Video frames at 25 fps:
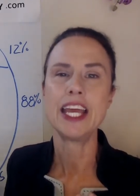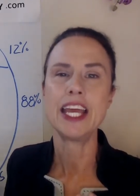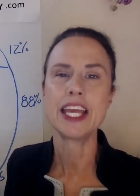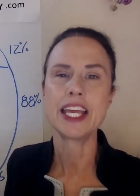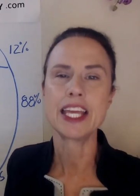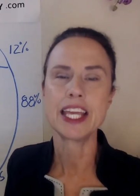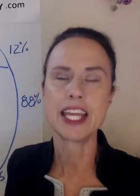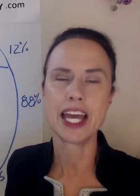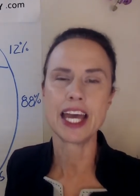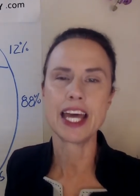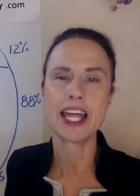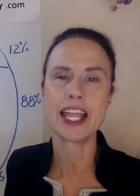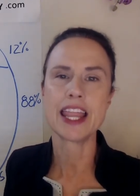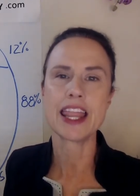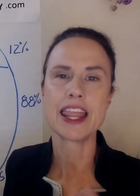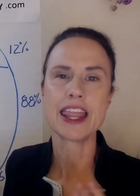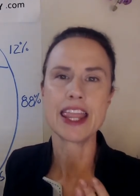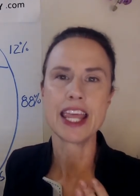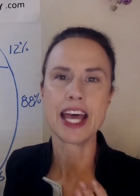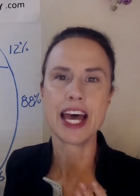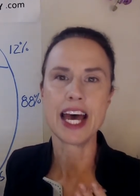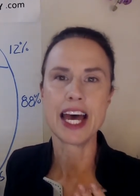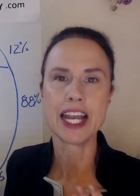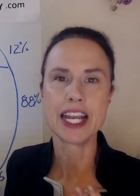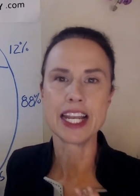get
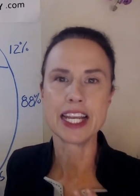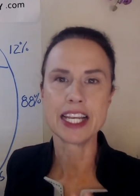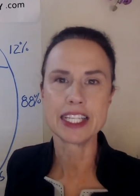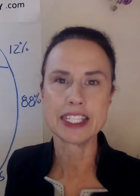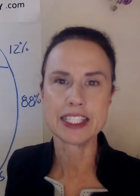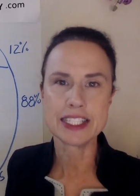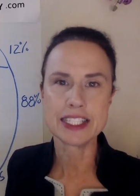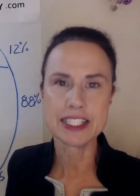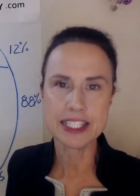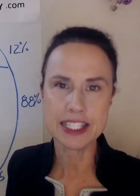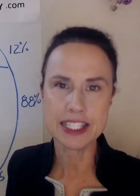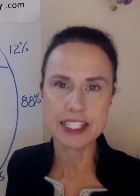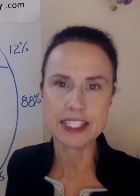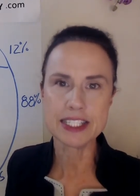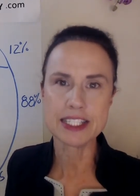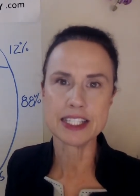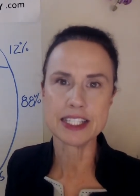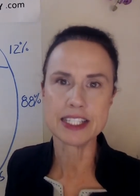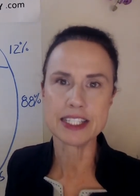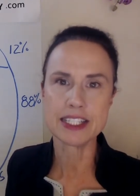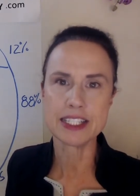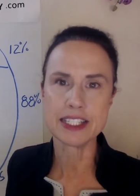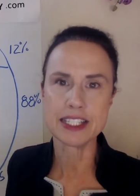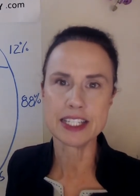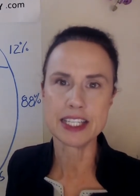that
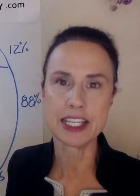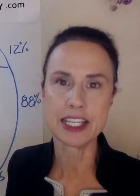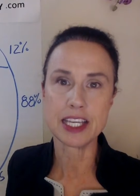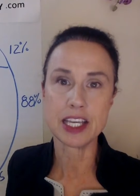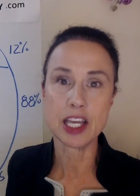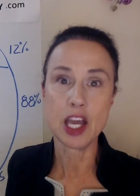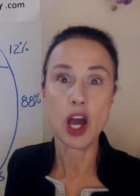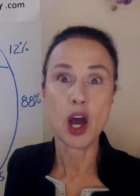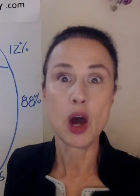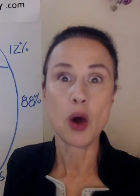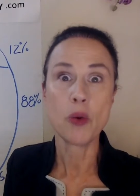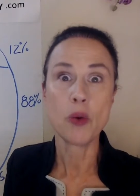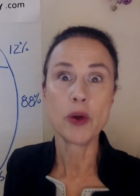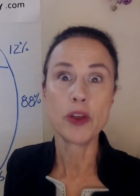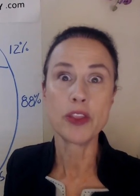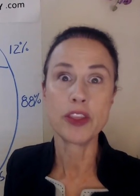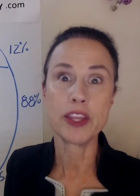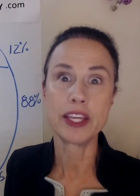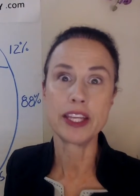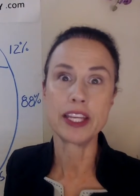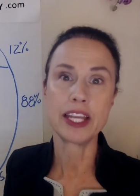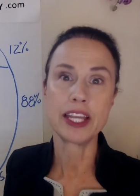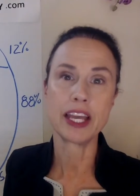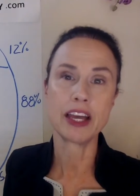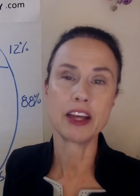consistency with
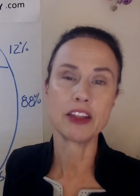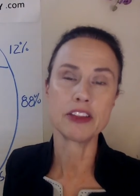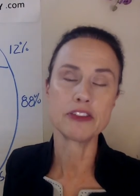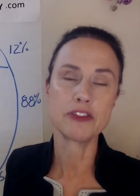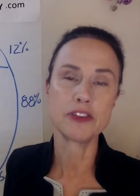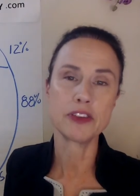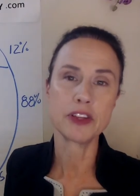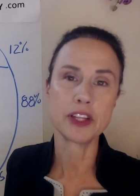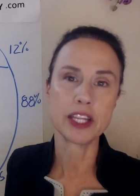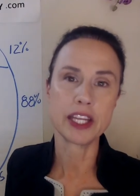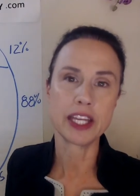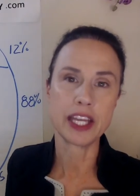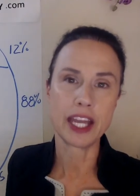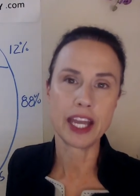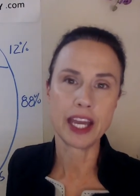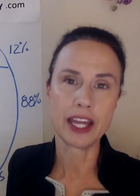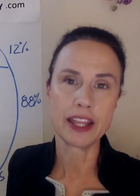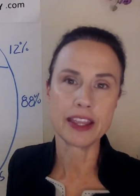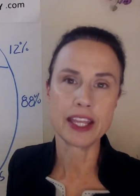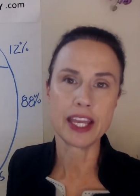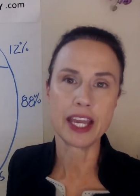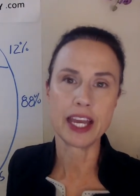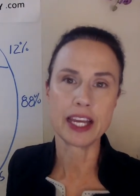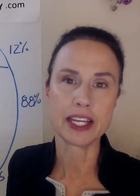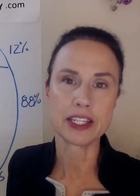eating healthfully and
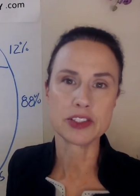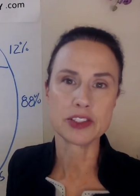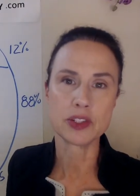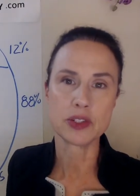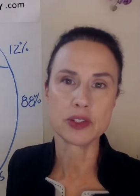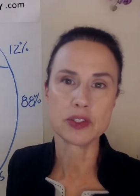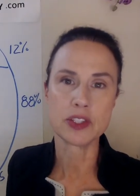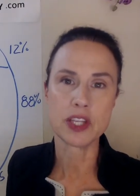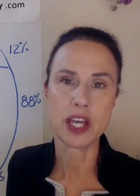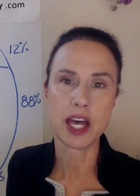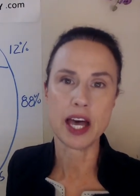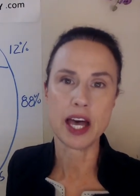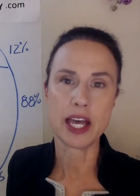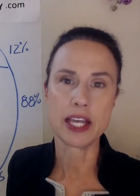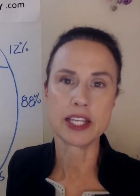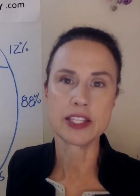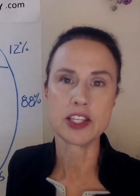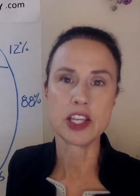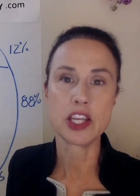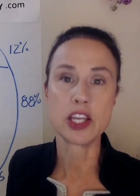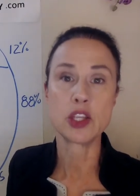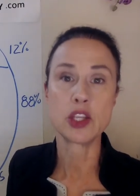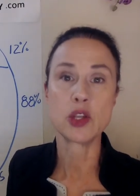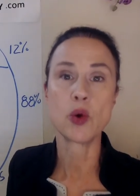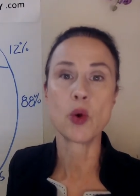the exercise
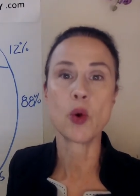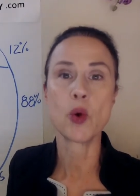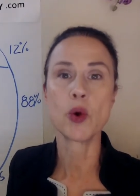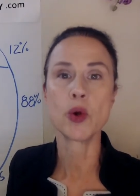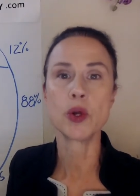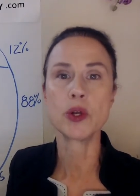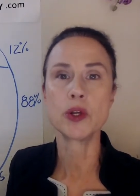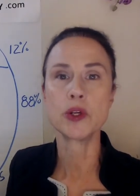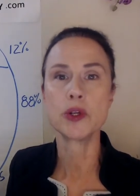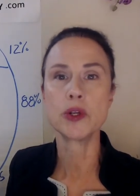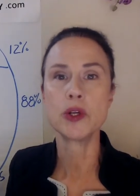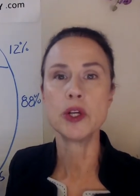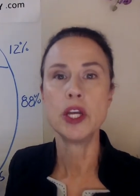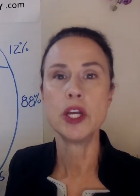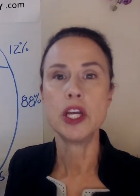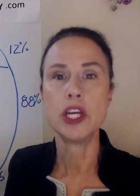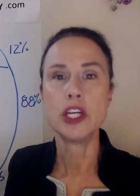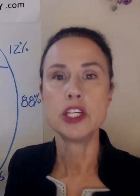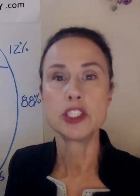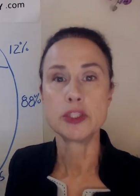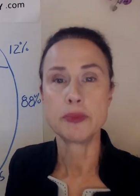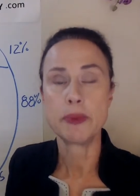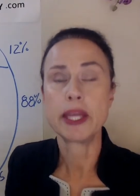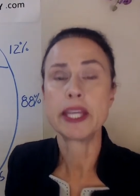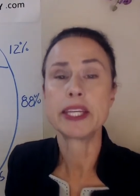in order
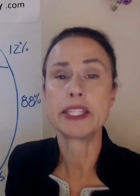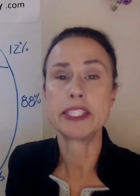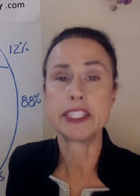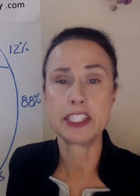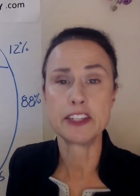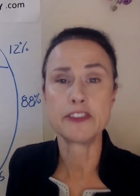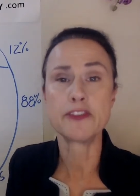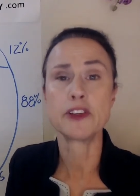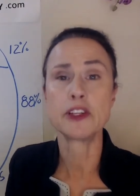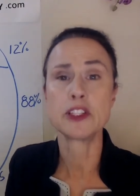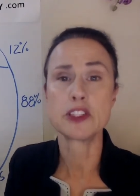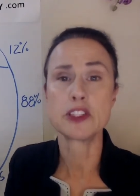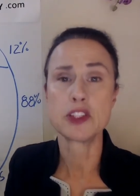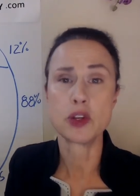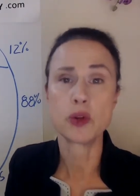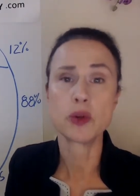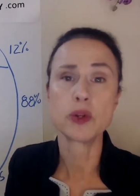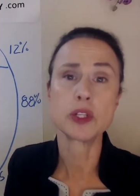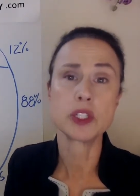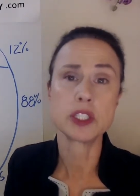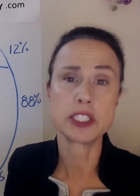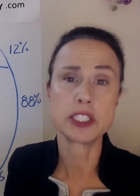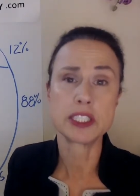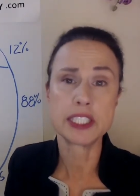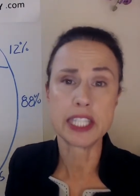to make a difference, in
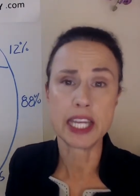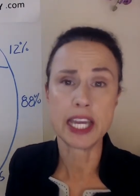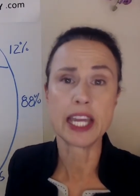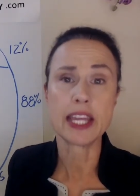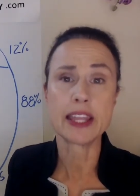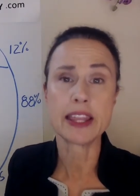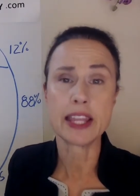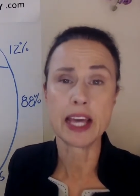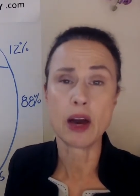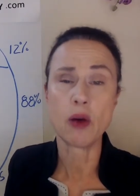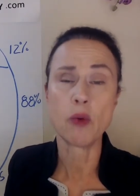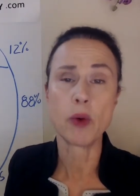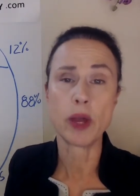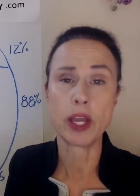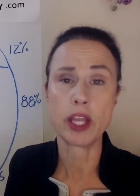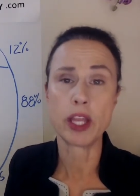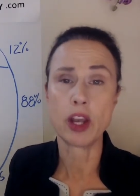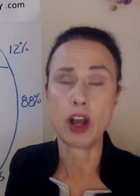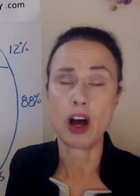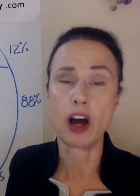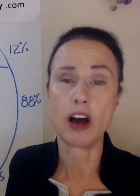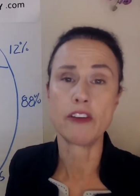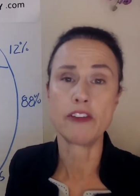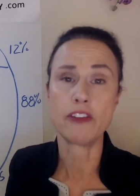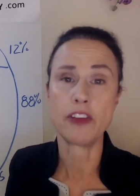order to take that weight
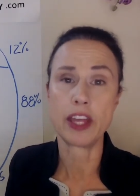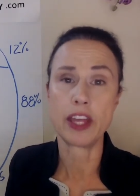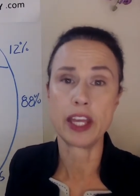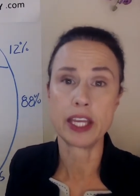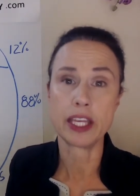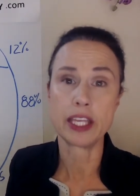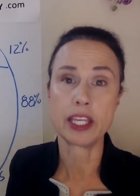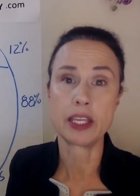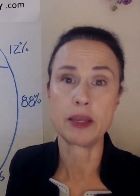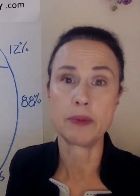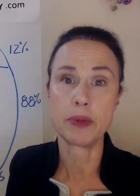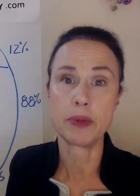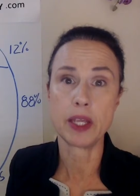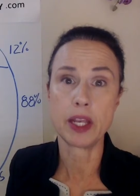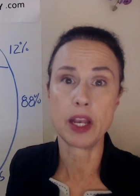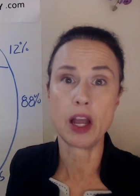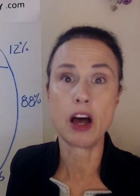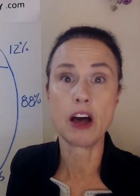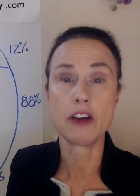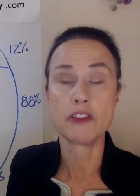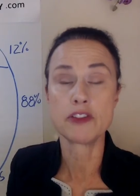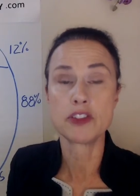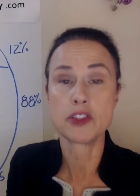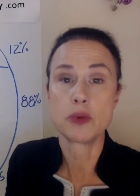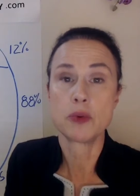off and keep it
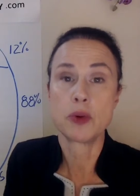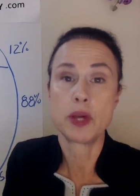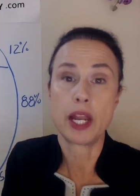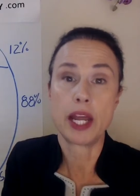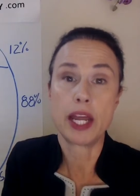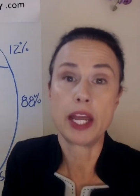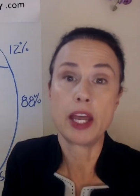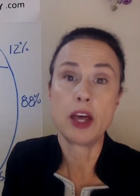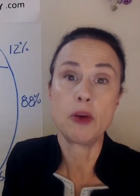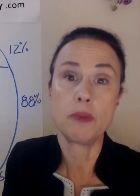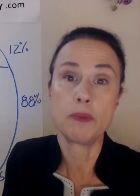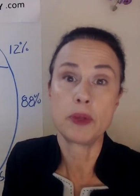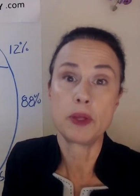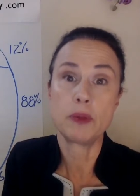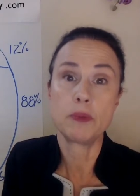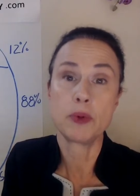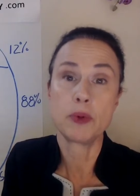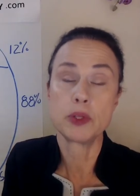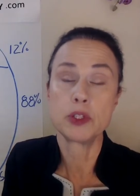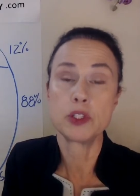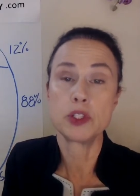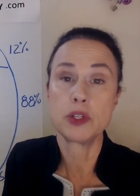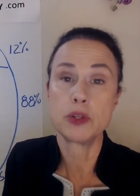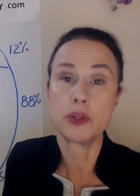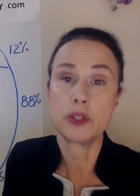off. So what I help
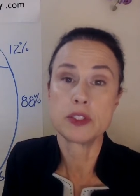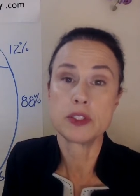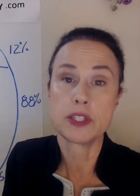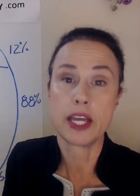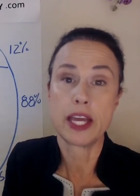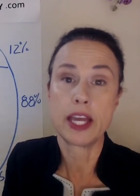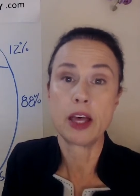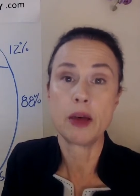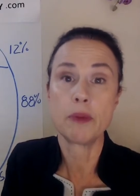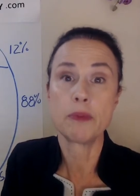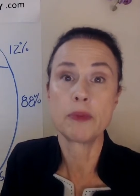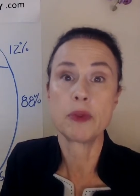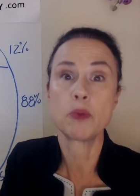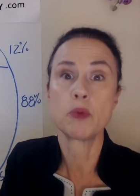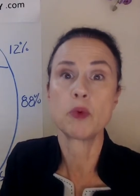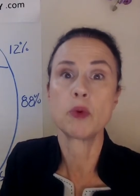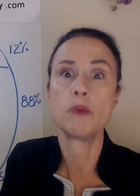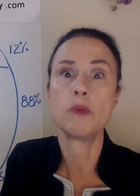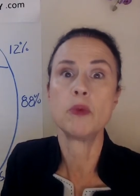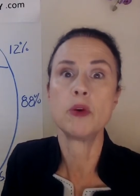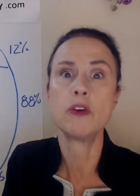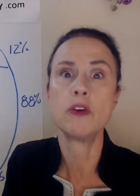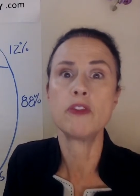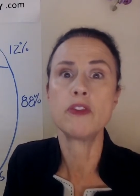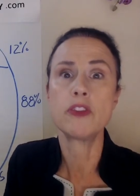people do is I help them
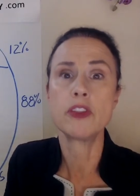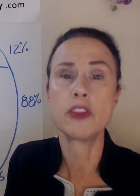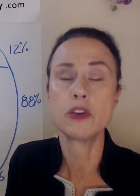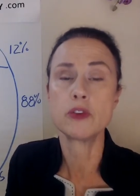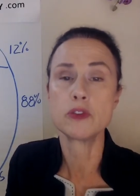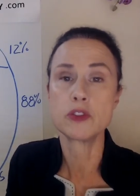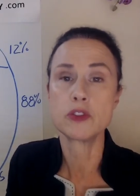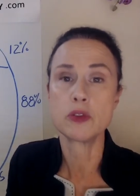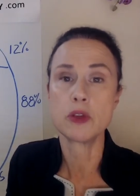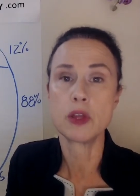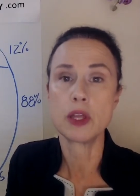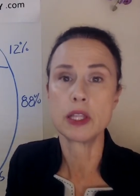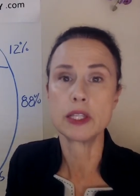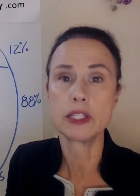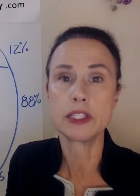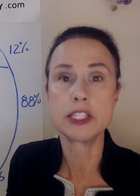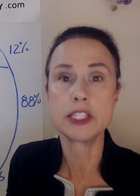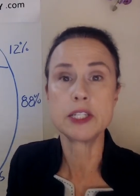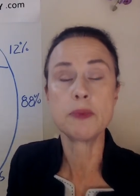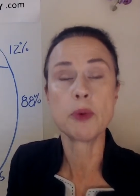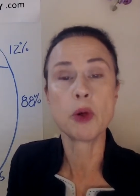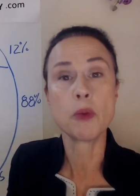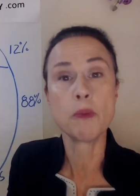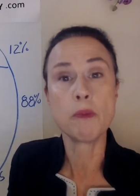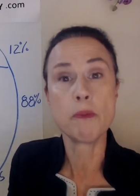remove those
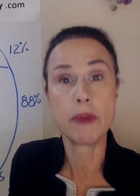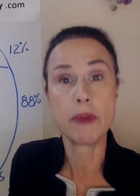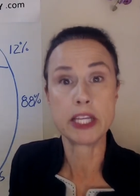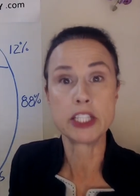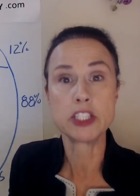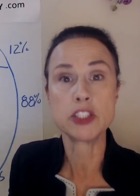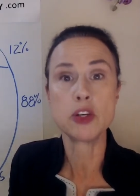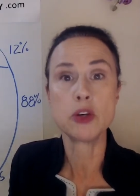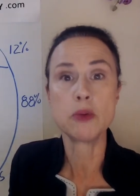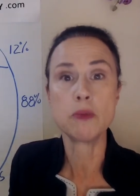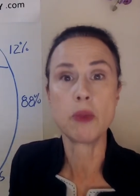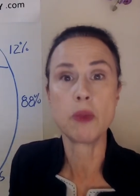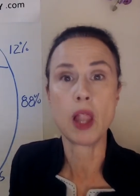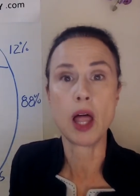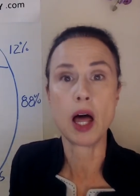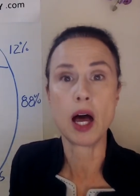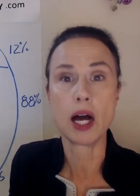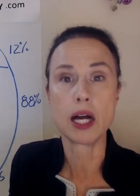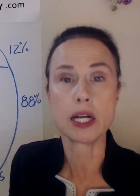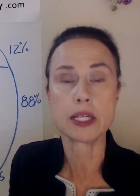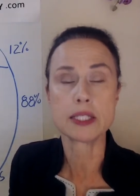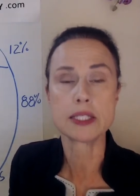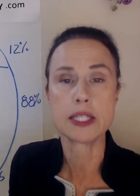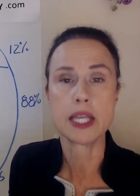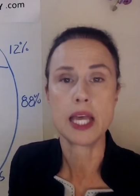deeper mental
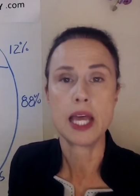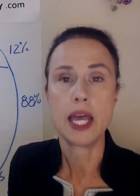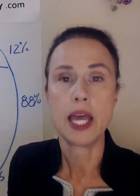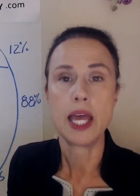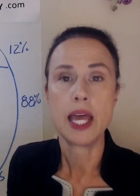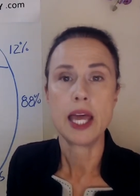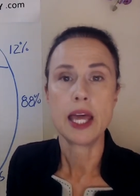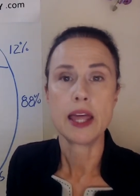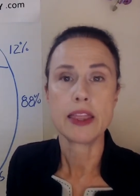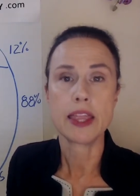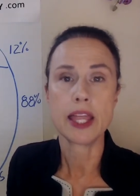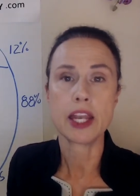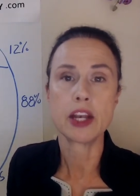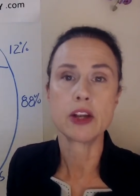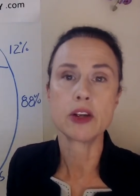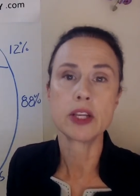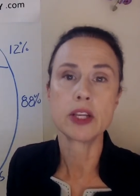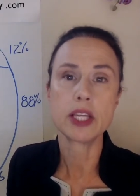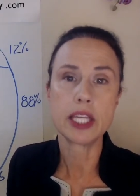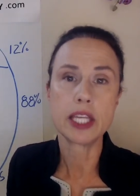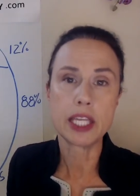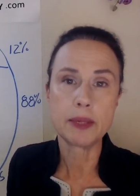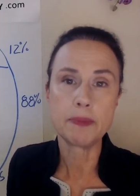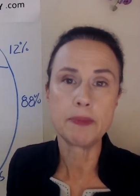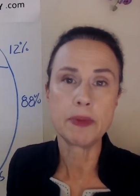blocks that are
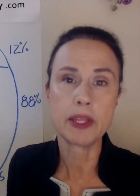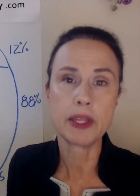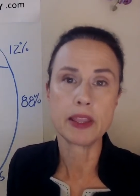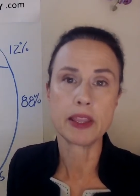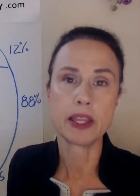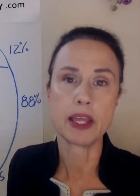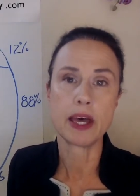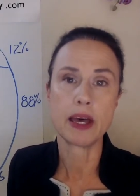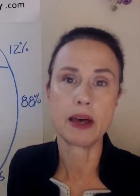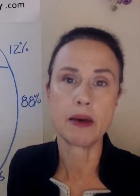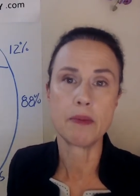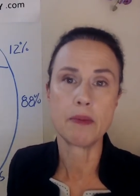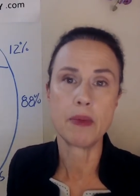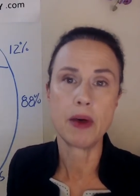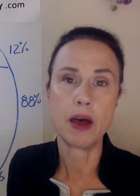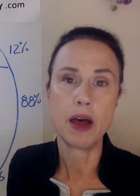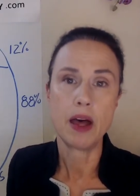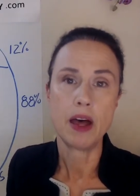keeping them